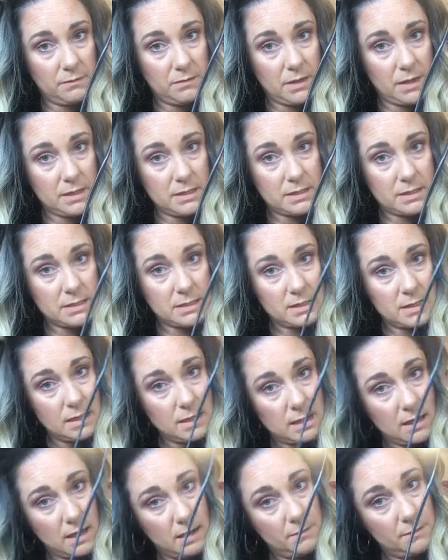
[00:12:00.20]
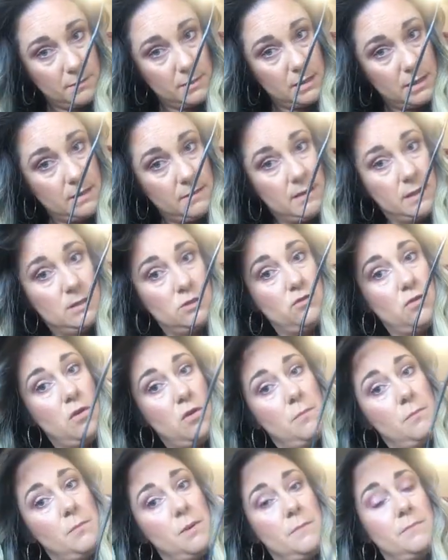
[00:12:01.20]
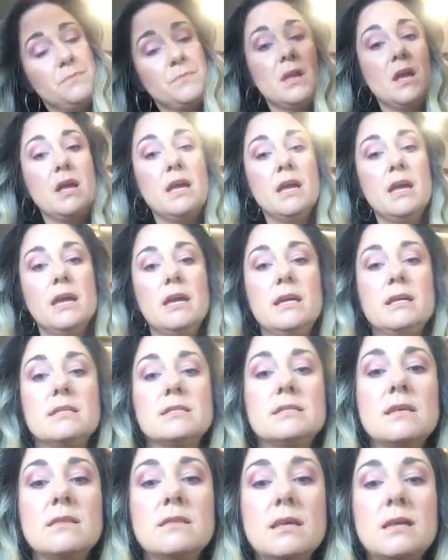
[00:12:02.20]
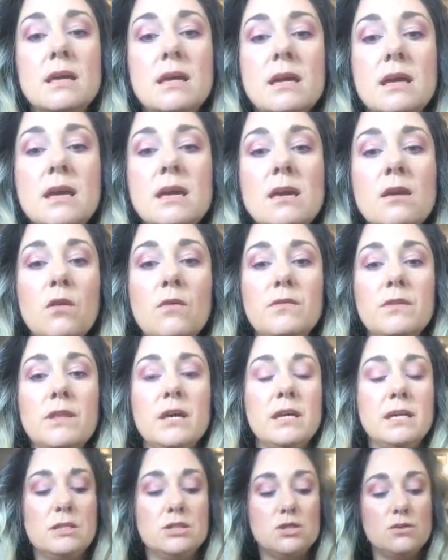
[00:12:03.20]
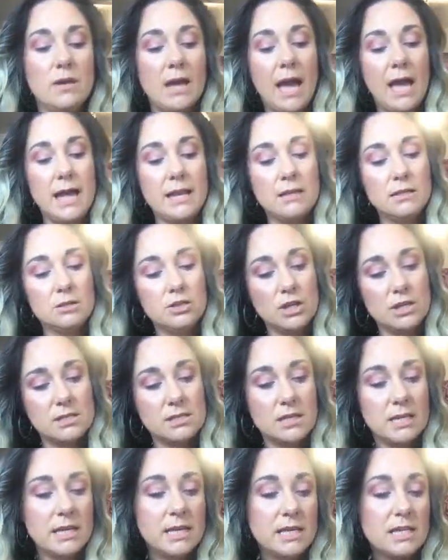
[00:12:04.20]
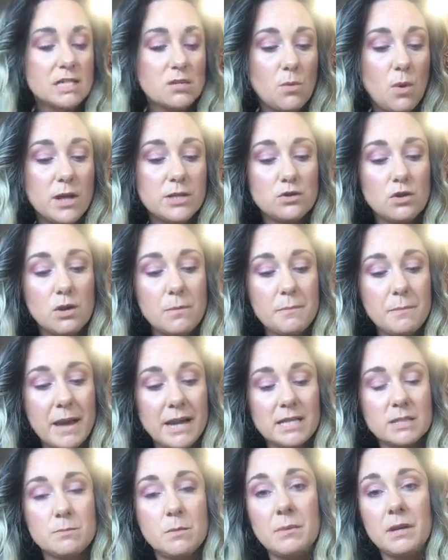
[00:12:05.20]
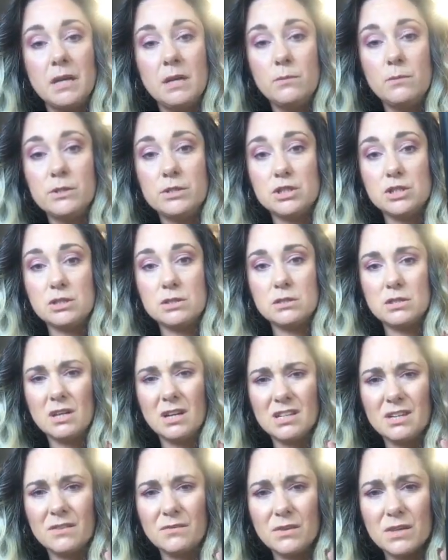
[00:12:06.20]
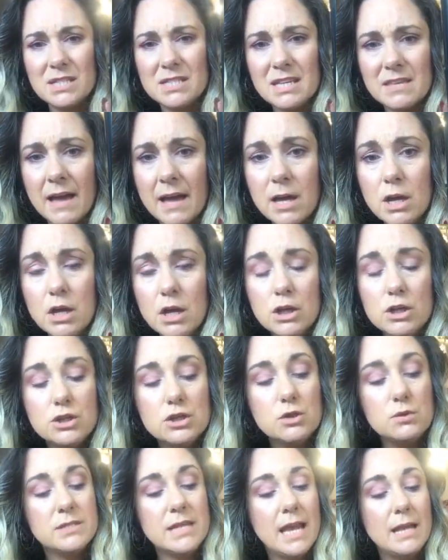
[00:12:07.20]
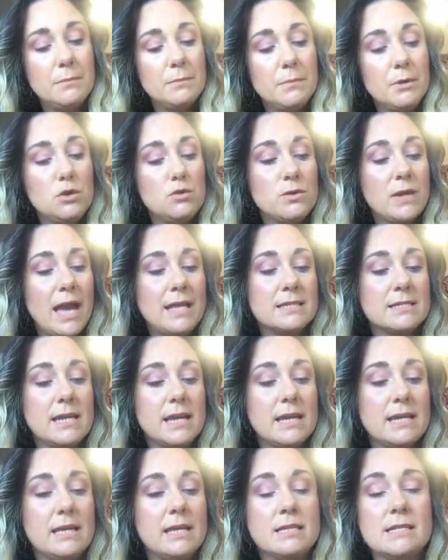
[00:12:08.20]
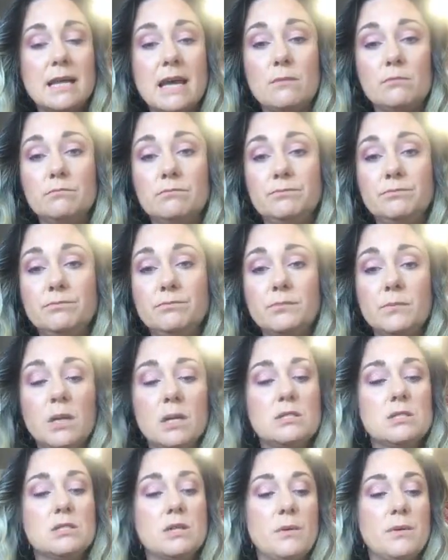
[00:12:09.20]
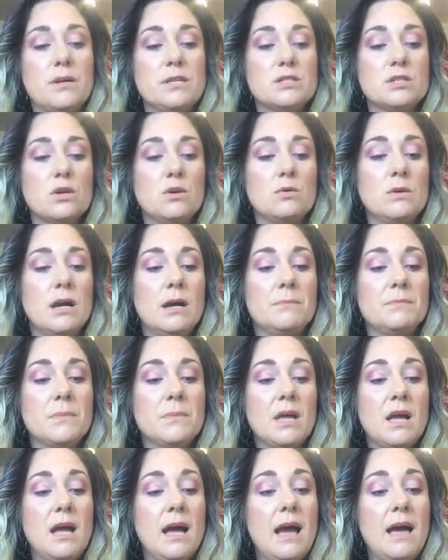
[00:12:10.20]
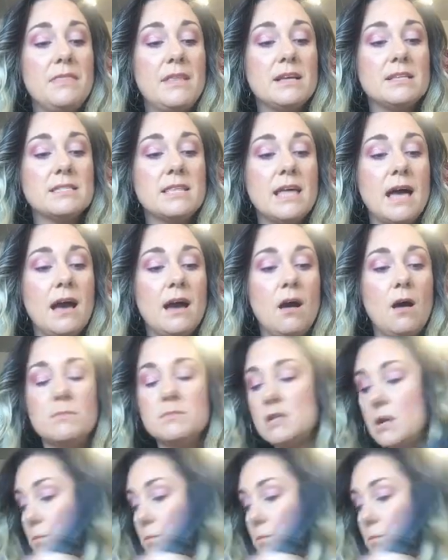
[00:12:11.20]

of this, let that drop, is that the heat on these, you can adjust the heat. So I do it at maximum heat, which is, I don't know if you can see that, 210, but you can take it down so it's cooler. And that's that. I'm